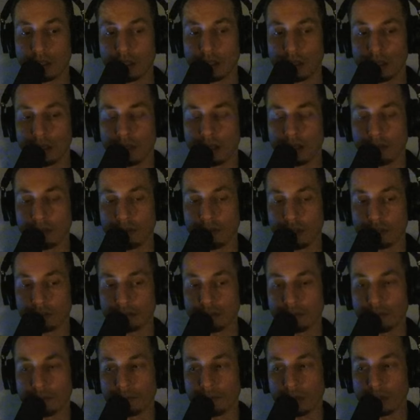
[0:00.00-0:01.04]
and I've actually
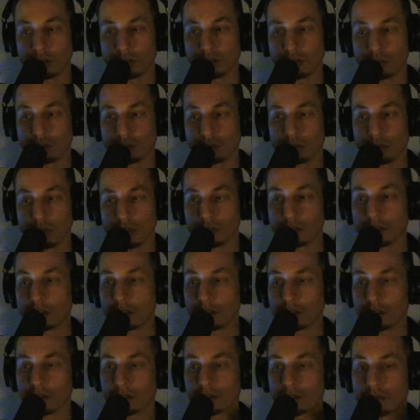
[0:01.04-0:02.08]
felt too that
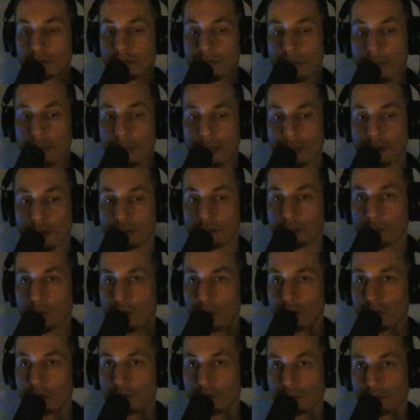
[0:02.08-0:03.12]
there's this part
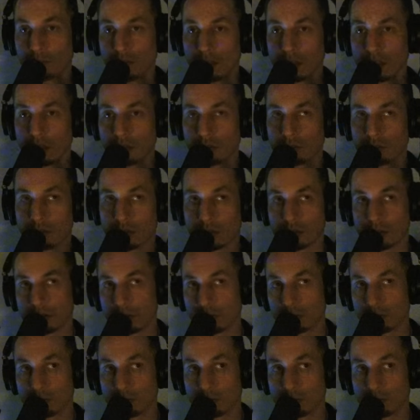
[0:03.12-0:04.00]
of me, which